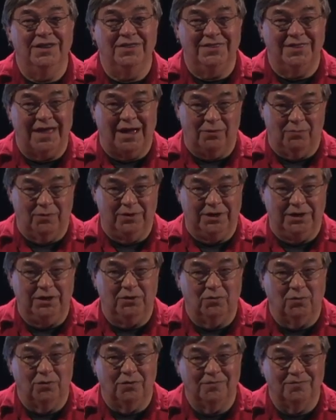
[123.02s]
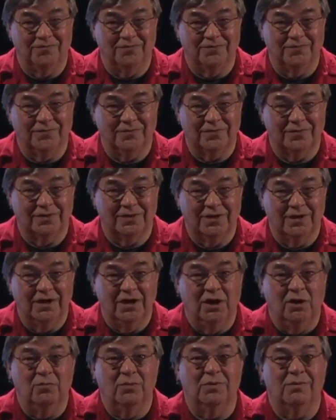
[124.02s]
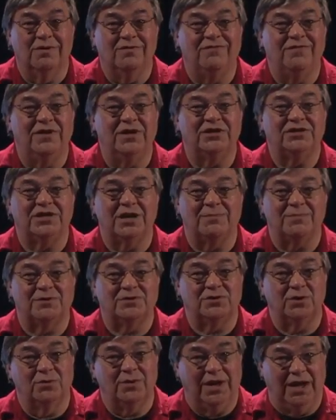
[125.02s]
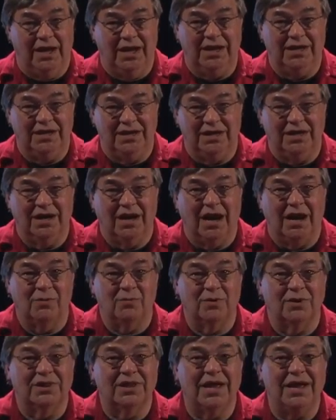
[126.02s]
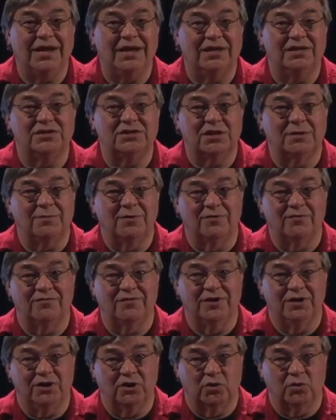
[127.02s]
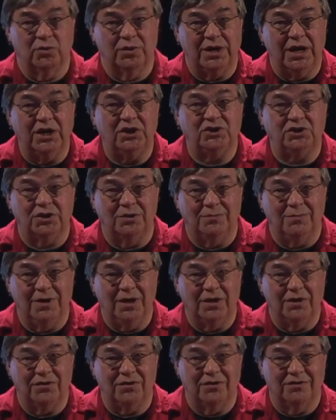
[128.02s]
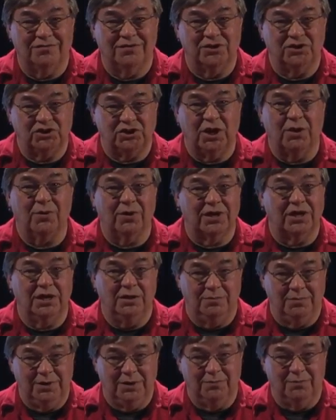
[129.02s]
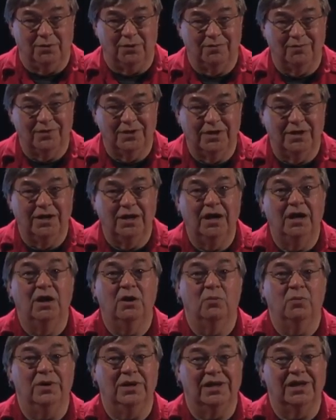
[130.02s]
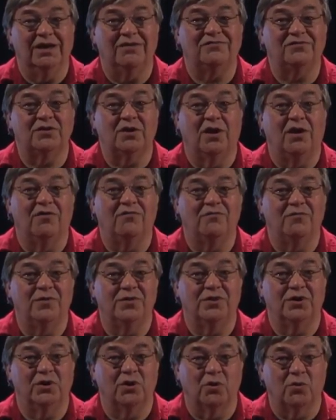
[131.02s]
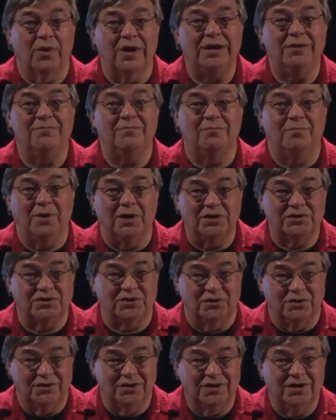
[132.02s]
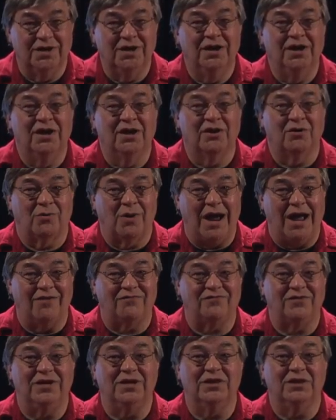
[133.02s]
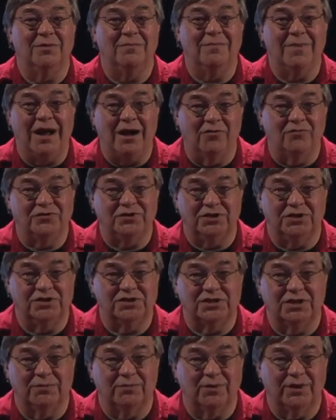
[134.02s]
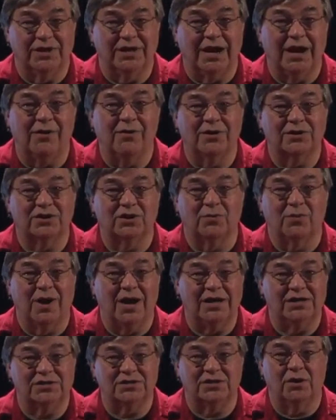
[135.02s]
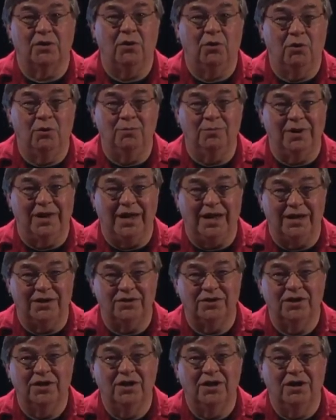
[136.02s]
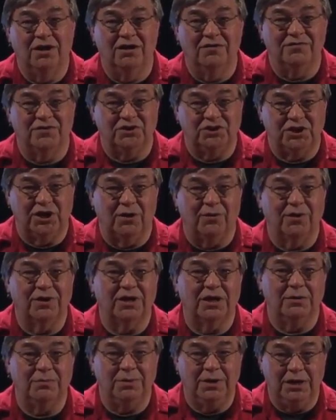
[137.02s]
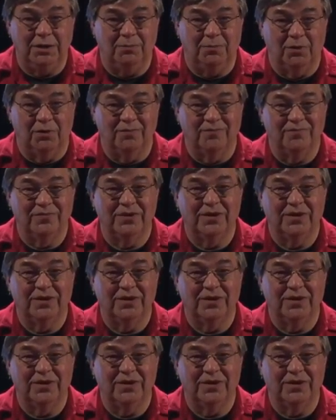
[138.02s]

that would equal. When we finished episode 80, I related some of the creation myth of the Cherokee people. We left off with a great buzzard crafting the mountains that would characterize the homeland of the Cherokee people.